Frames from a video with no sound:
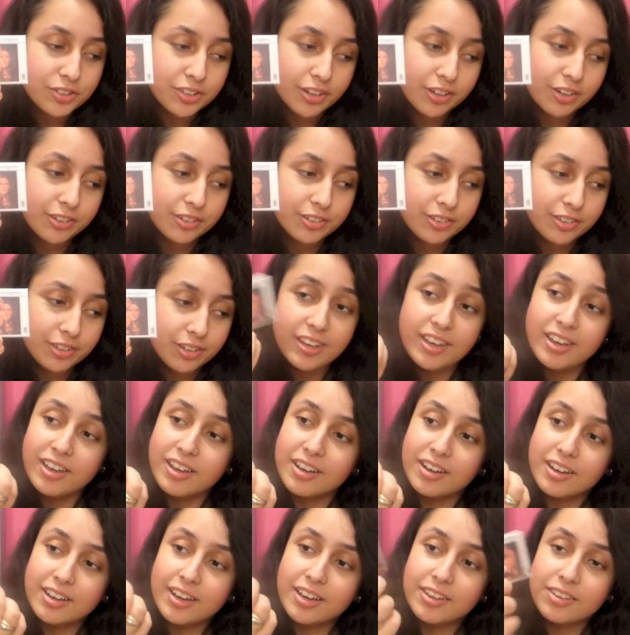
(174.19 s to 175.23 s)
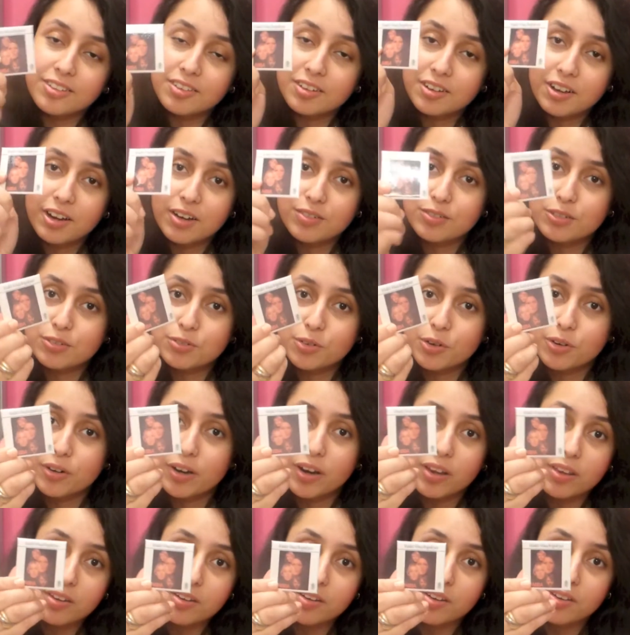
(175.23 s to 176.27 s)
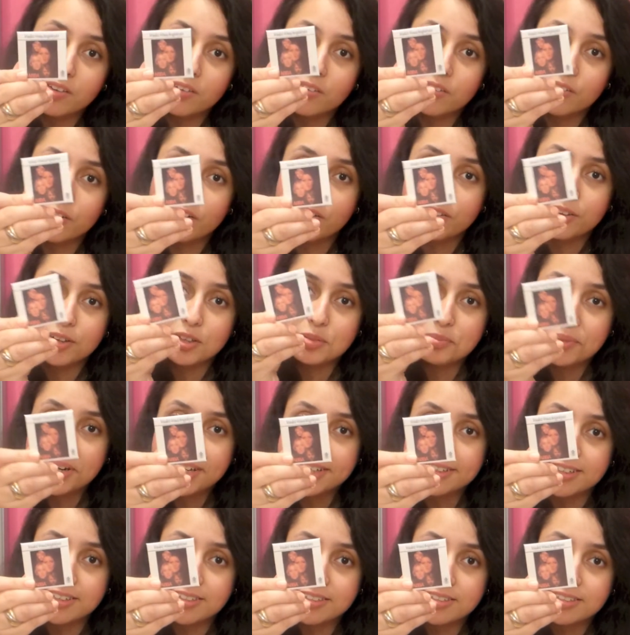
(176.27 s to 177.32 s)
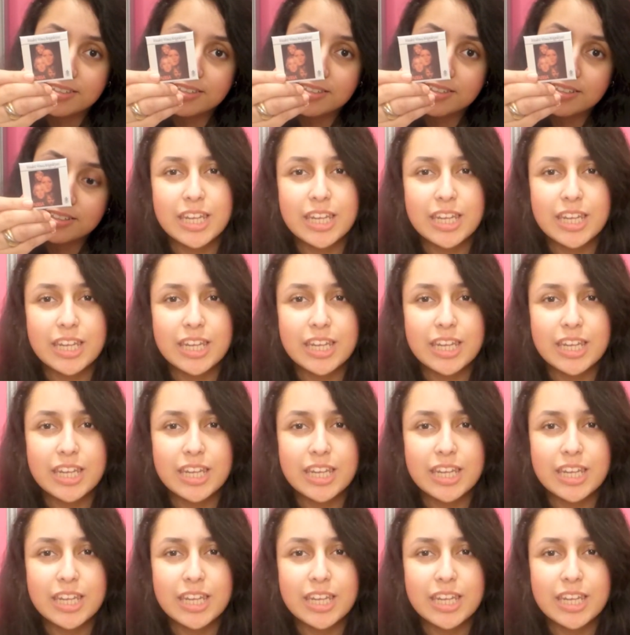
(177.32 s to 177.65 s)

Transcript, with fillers: So yeah, again, the cover for it is on this magnet.